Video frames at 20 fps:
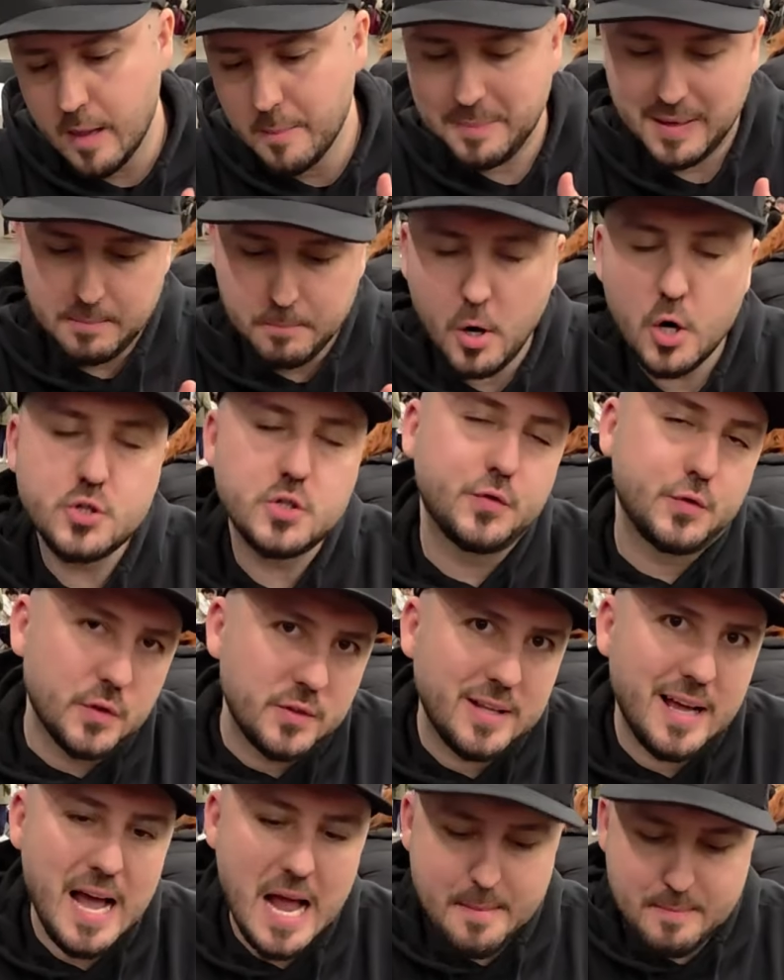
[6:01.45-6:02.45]
But most of the
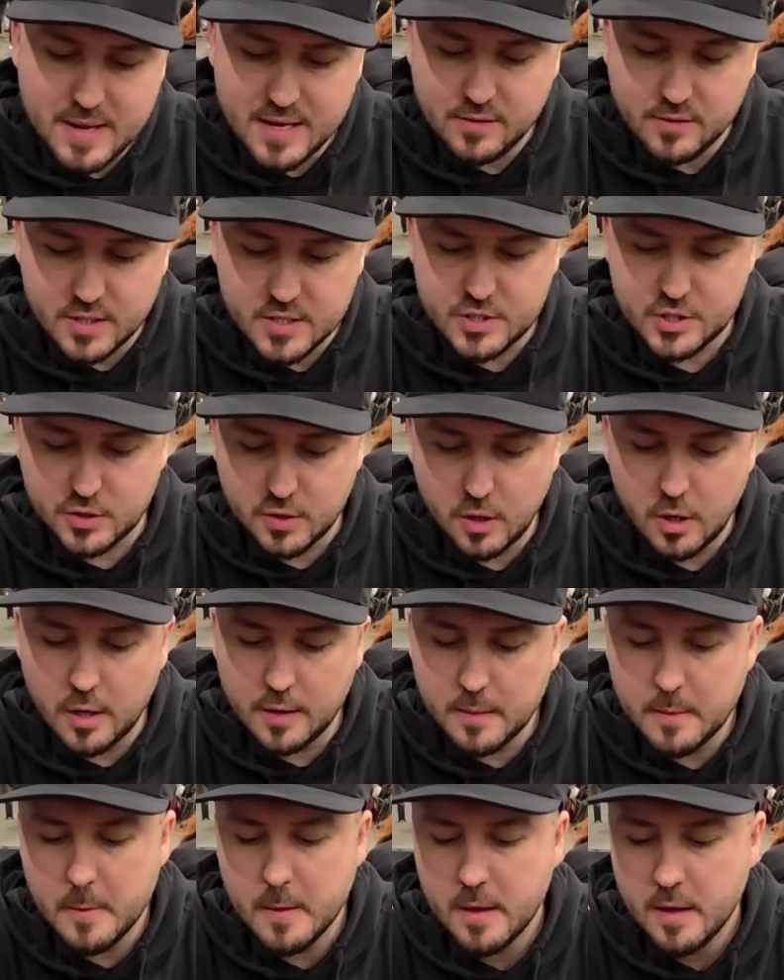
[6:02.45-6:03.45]
time in this
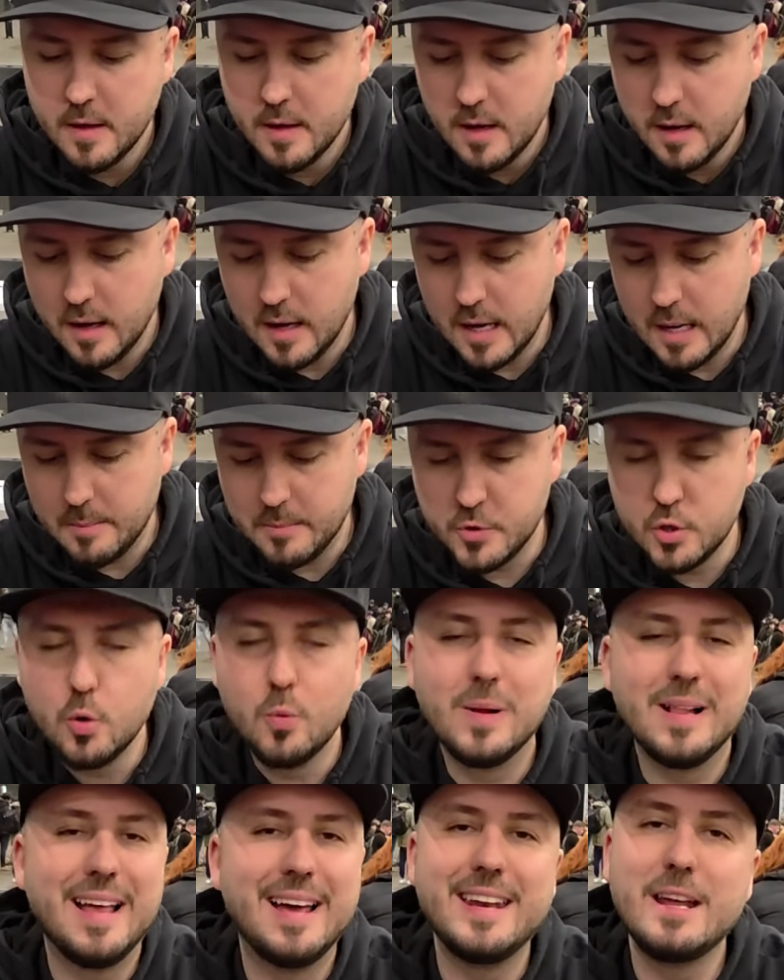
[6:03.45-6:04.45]
turn, you
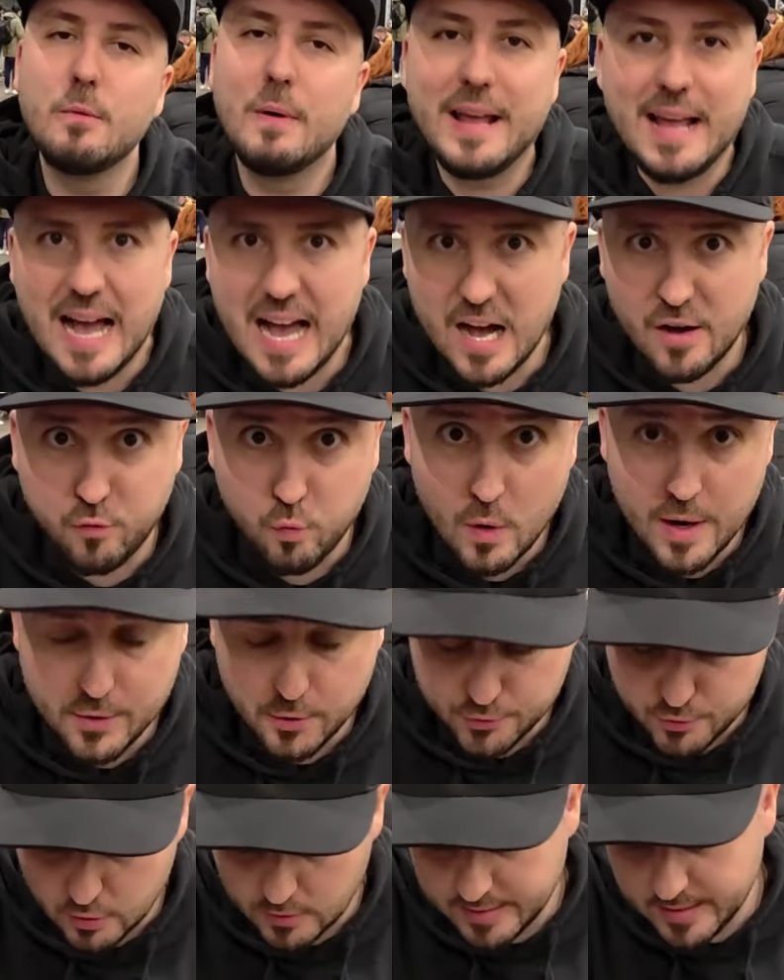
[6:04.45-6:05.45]
will anyway have one
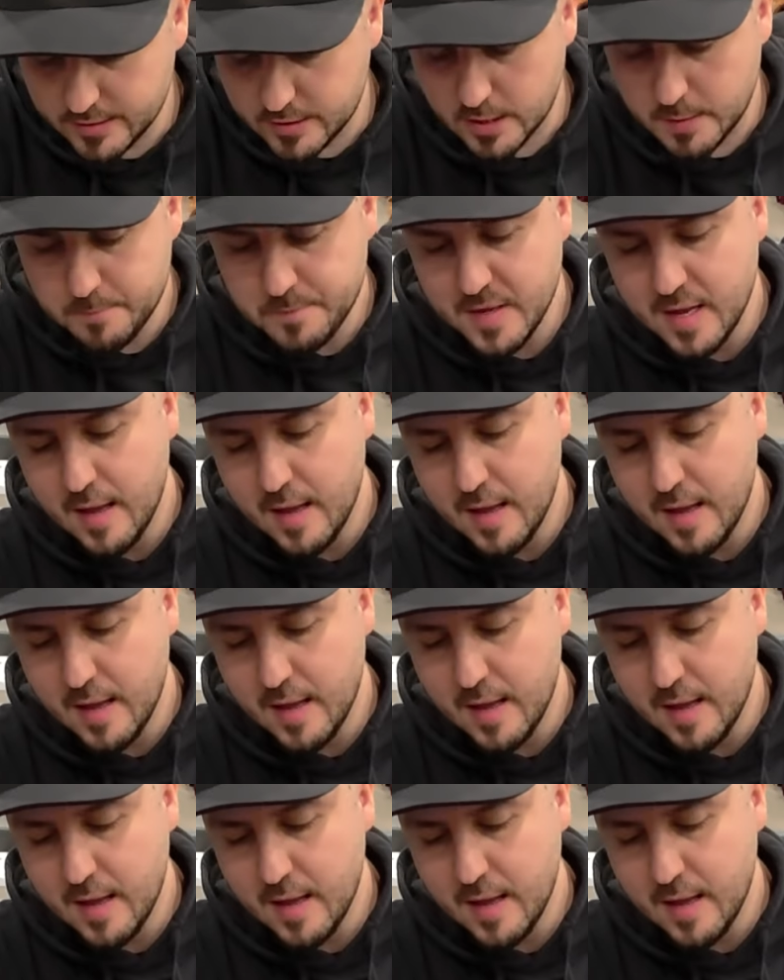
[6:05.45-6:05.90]
on your leader.